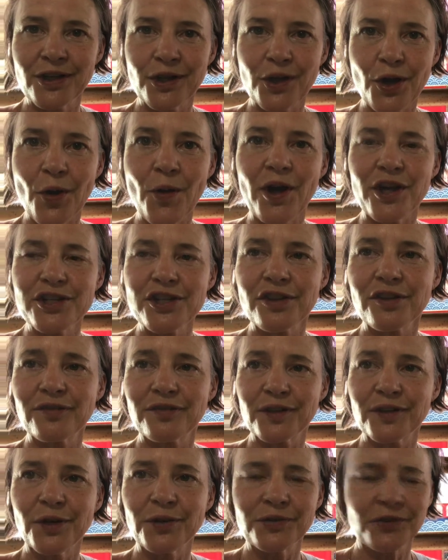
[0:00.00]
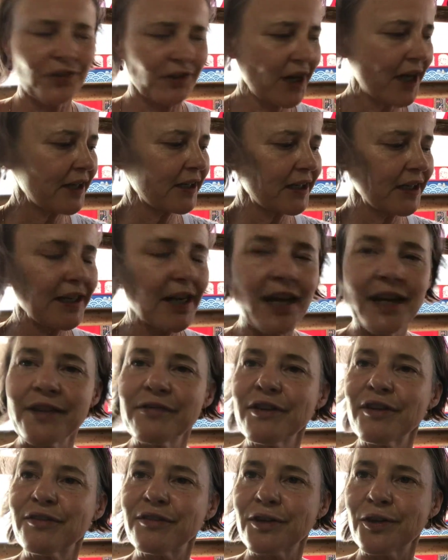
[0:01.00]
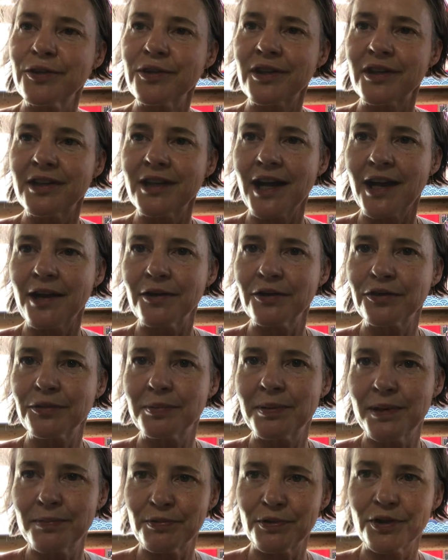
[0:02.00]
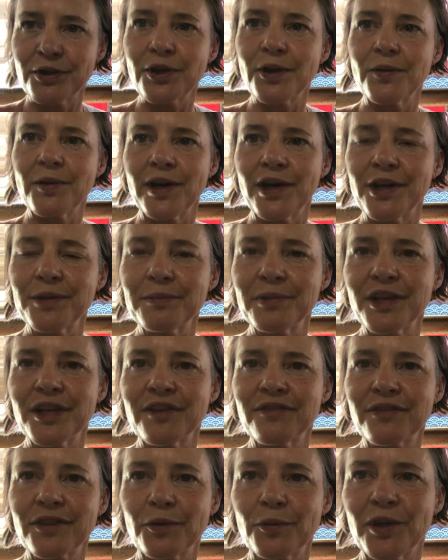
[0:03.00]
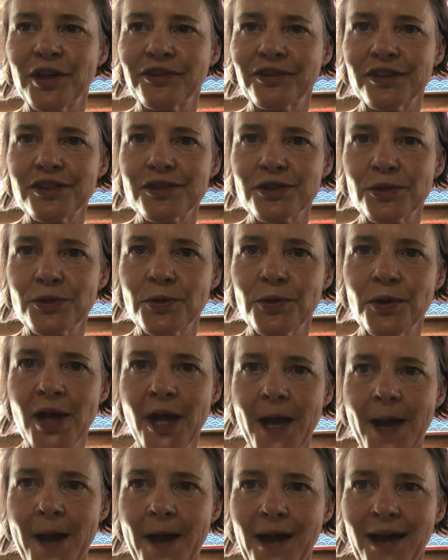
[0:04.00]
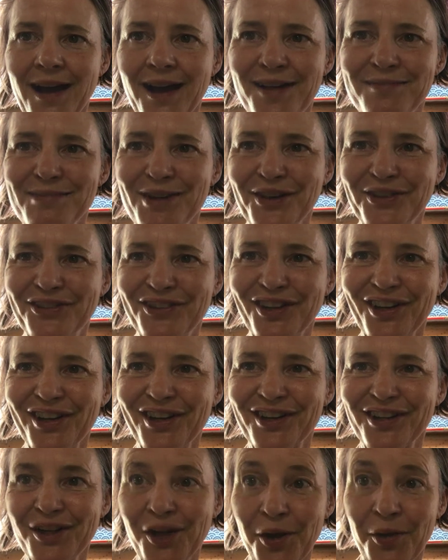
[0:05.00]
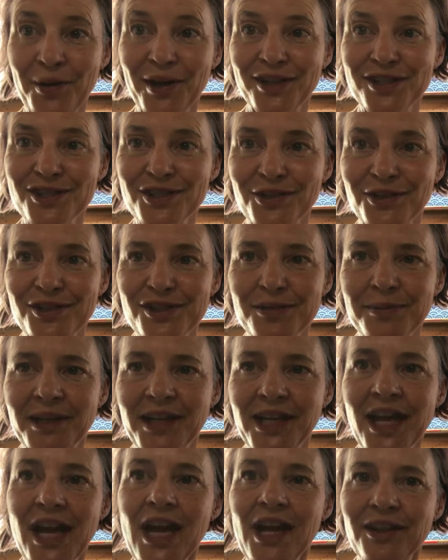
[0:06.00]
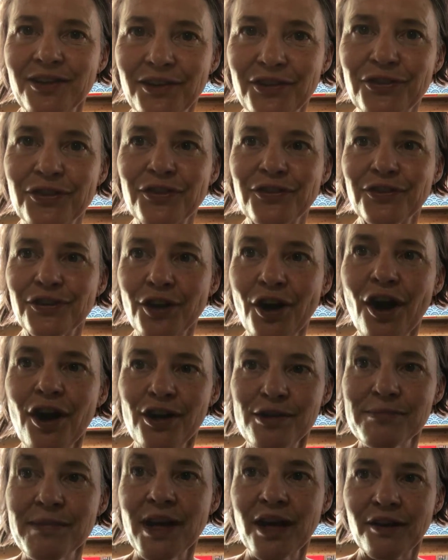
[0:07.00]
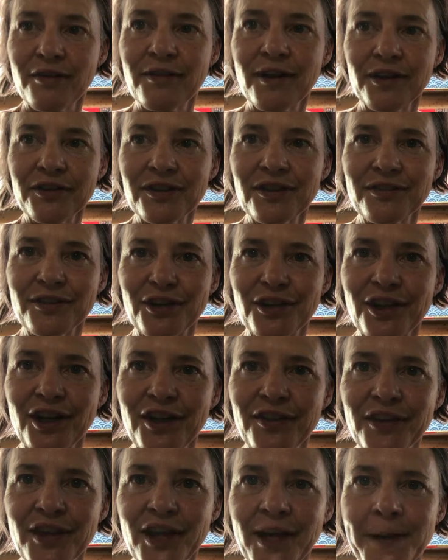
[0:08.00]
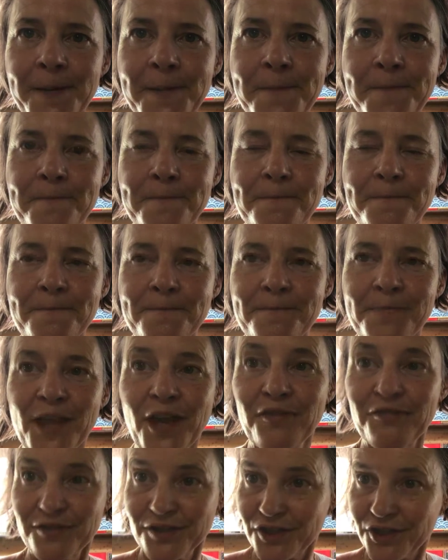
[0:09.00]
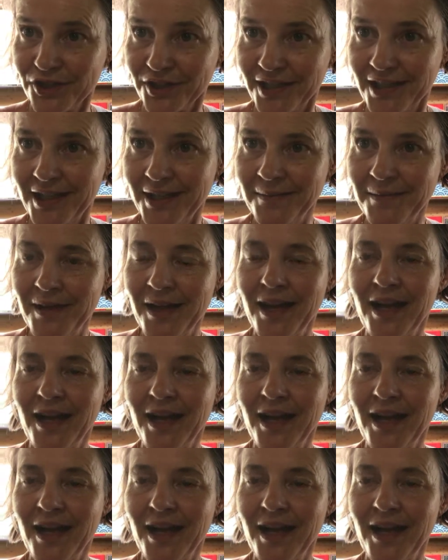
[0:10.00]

go onto the floats. Not every float allows people to go on, but of the ones that do, most are co-ed, so to speak. This is an all-male festival, and officially,